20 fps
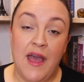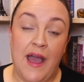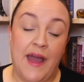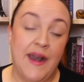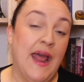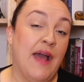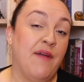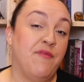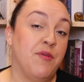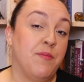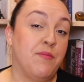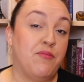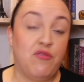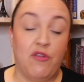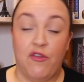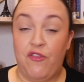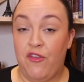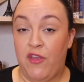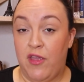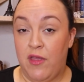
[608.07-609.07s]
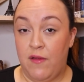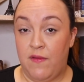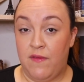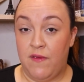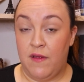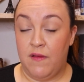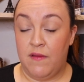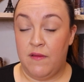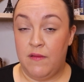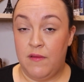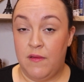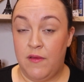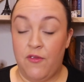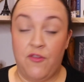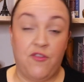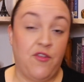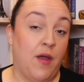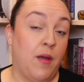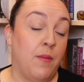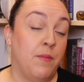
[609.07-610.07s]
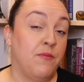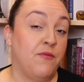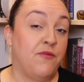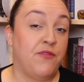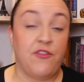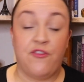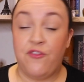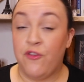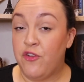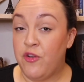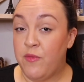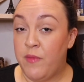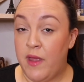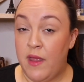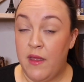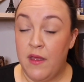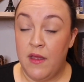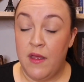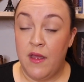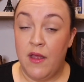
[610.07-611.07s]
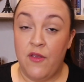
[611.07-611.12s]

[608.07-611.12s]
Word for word: and have them prosecuted, some for sodomy,